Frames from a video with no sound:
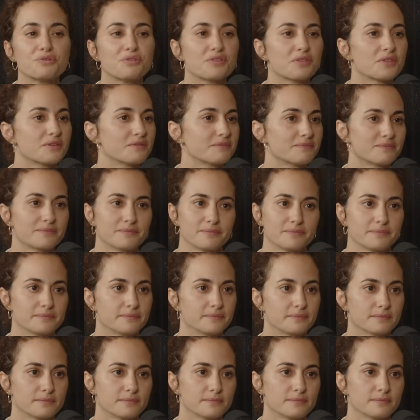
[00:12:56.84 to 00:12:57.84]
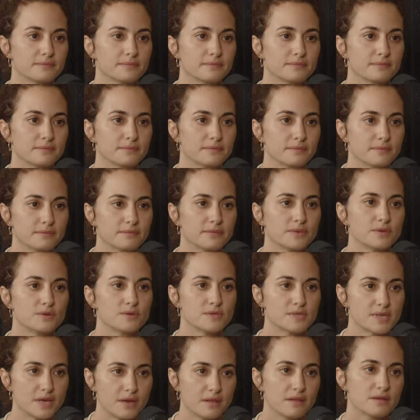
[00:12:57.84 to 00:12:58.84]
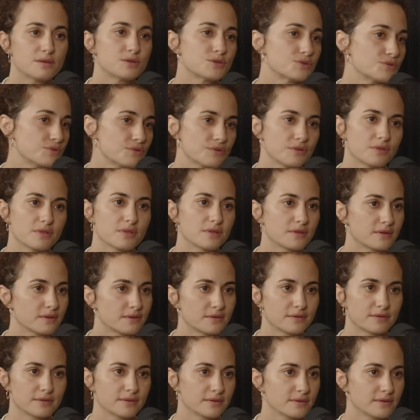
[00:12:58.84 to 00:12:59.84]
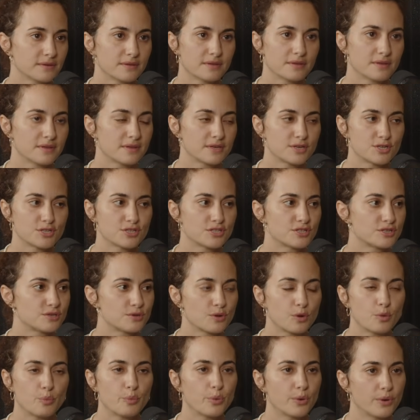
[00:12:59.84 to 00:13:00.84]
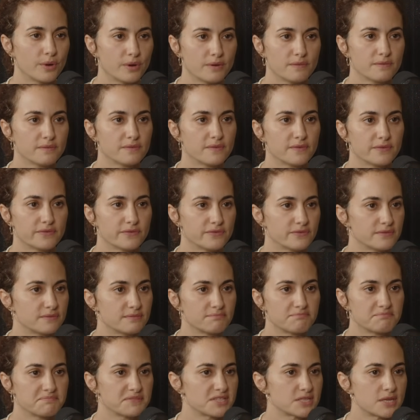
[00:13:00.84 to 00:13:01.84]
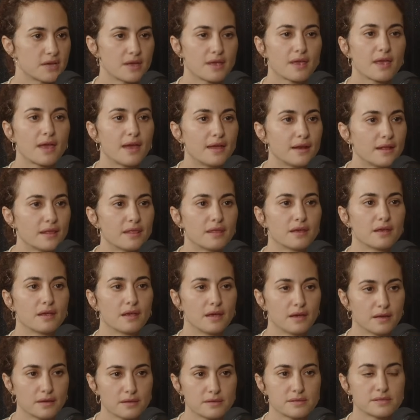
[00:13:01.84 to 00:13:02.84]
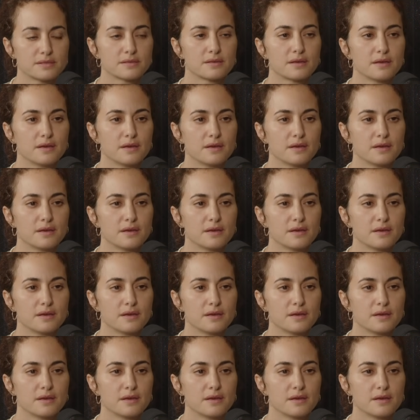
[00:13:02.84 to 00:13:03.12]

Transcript: Truth. You say the truth. There's no point of saying anything else.